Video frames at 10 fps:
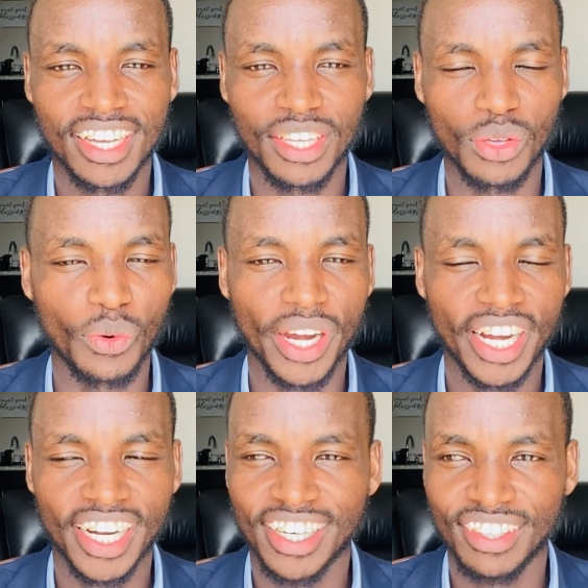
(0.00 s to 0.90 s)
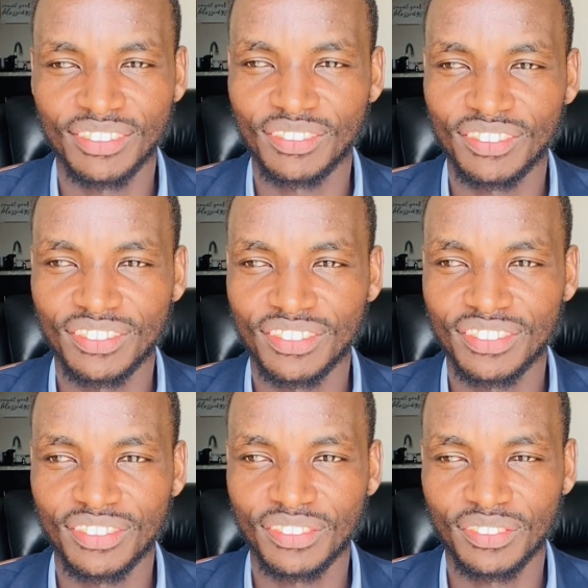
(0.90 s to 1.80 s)
you wear
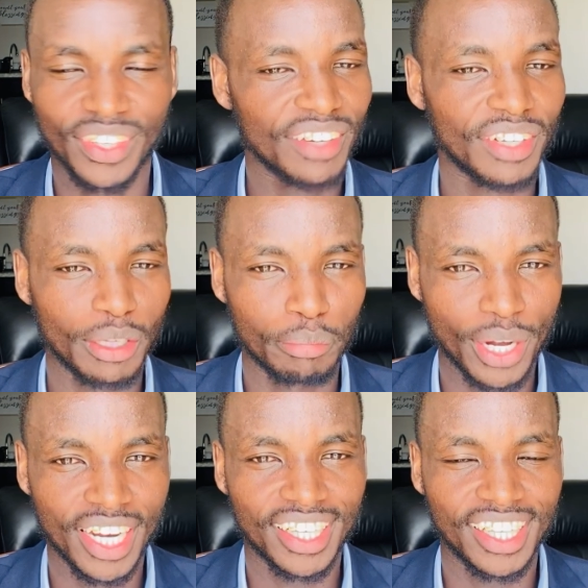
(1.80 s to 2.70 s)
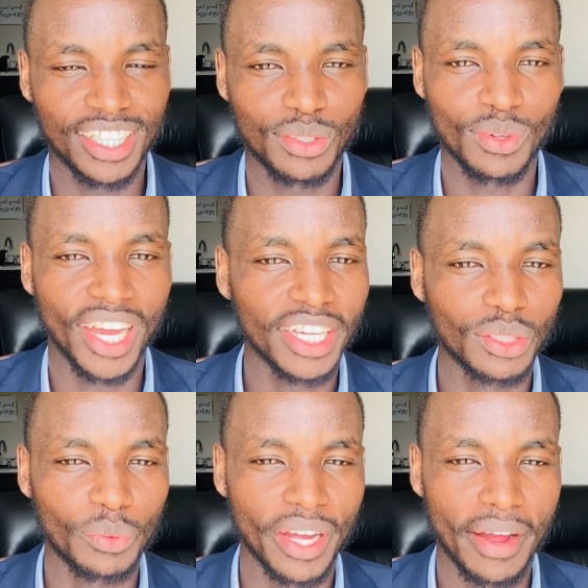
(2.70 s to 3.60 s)
whatever the brand that you like to
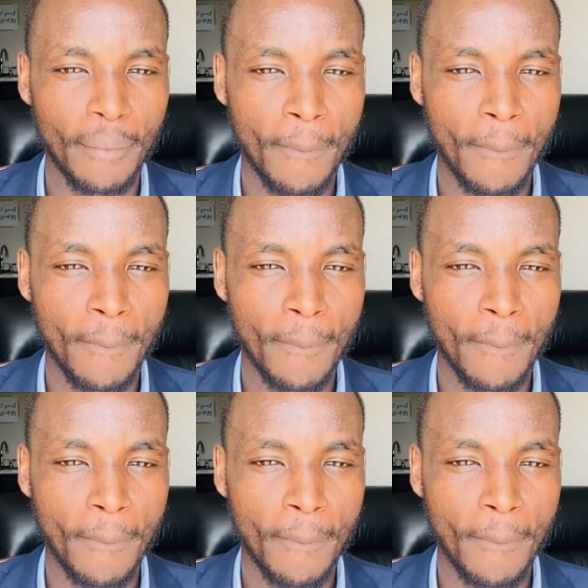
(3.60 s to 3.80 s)
wear.